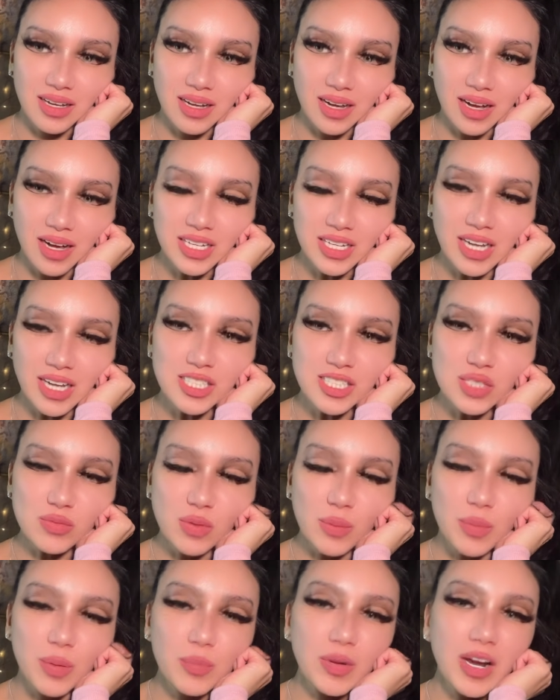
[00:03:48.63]
I just
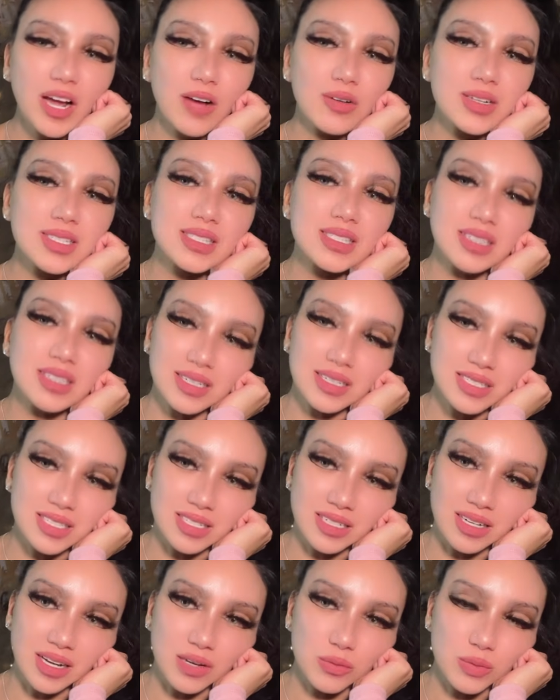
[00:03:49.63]
remember how
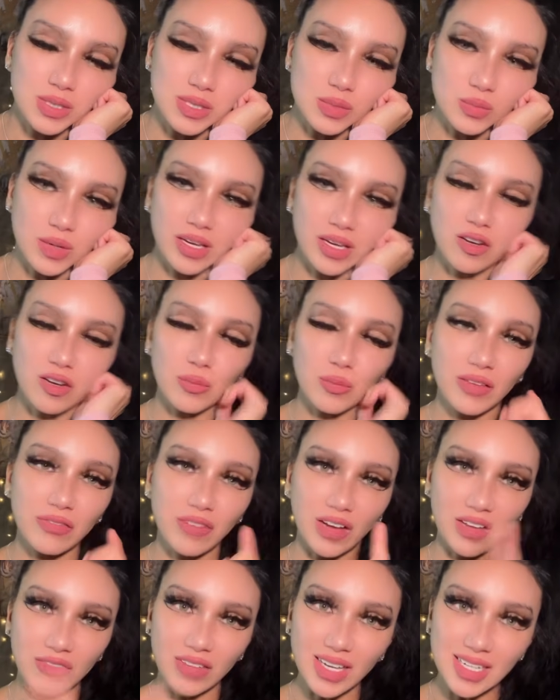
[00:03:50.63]
excited I was when I got my
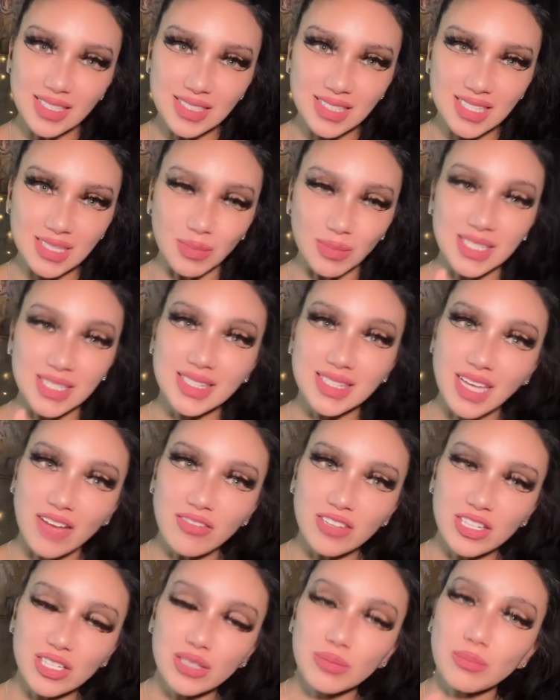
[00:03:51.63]
5S, my
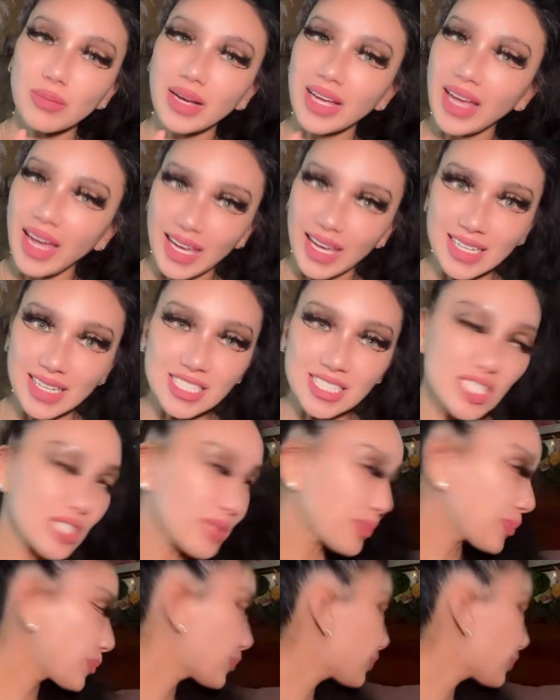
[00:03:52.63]
7, my 8.